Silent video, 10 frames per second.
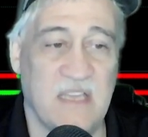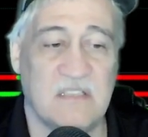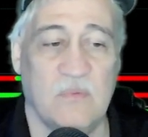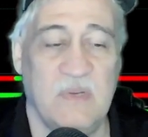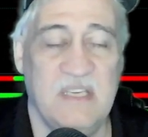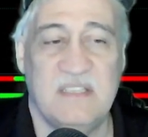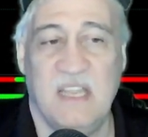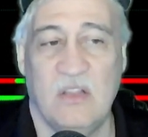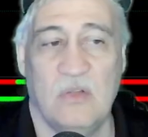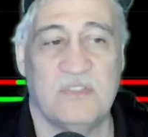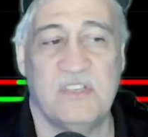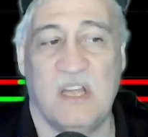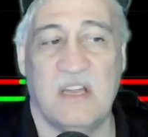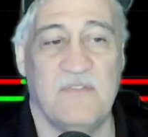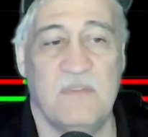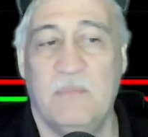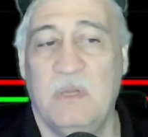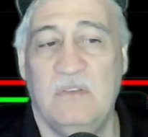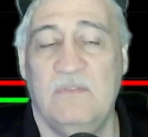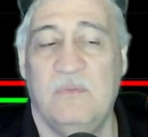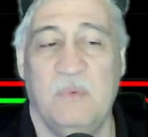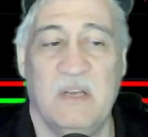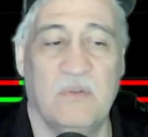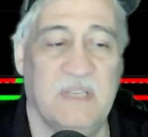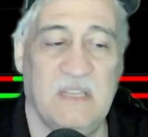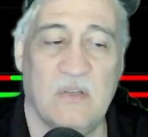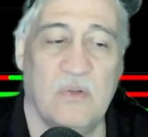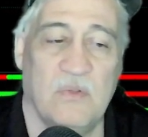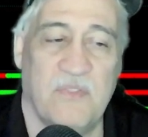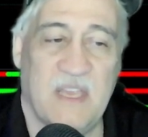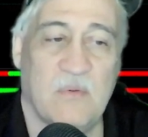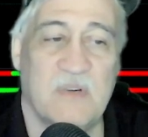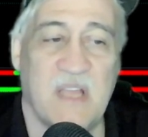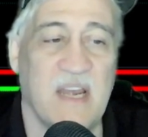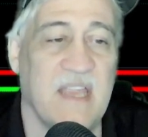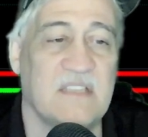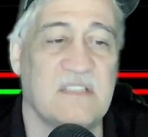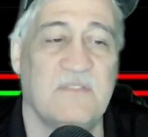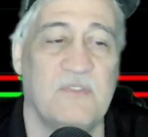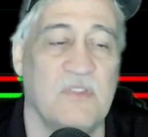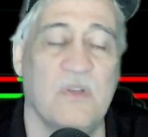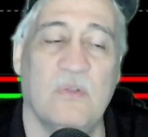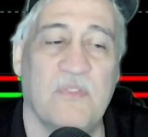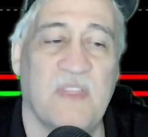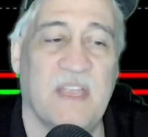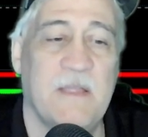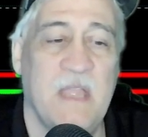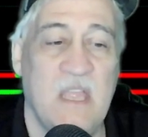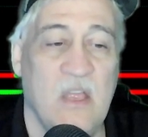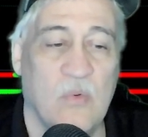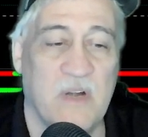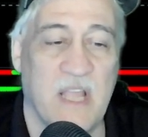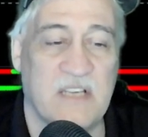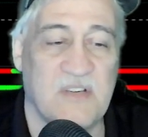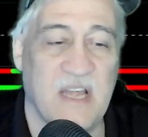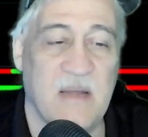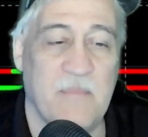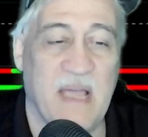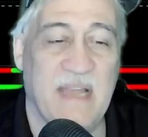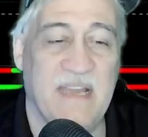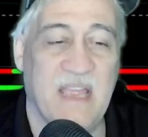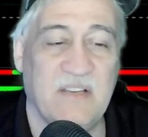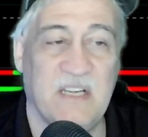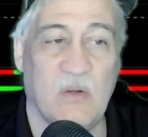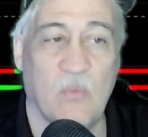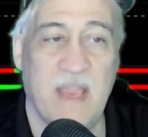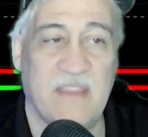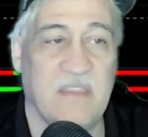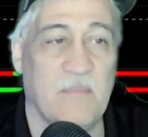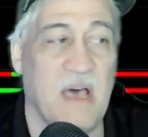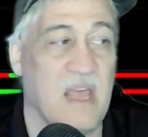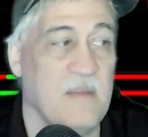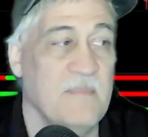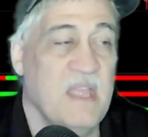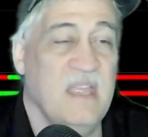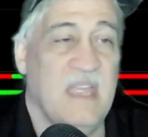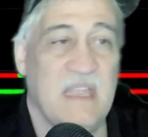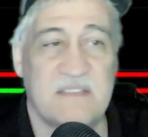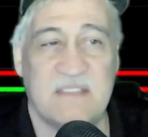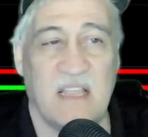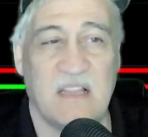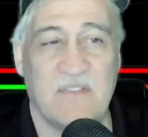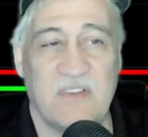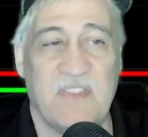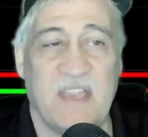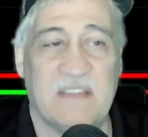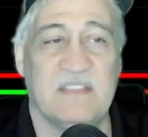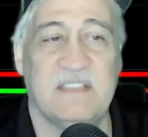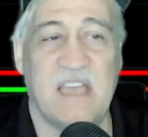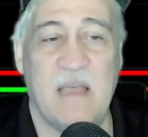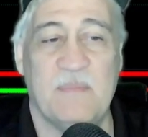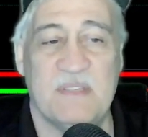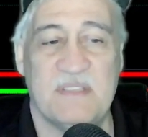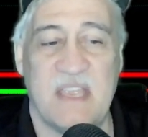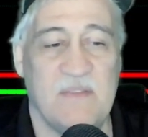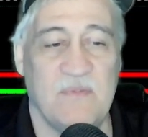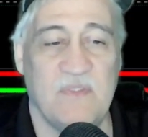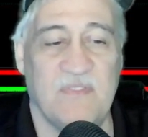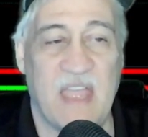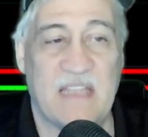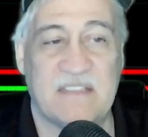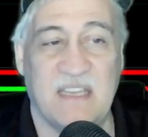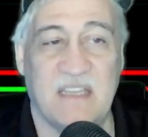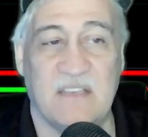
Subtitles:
So we just need a little chunk of the move. We don't need the whole thing. We're not asking for the whole thing. We're not trying to buy down here way at the bottom and sell everything at the top and say that's it.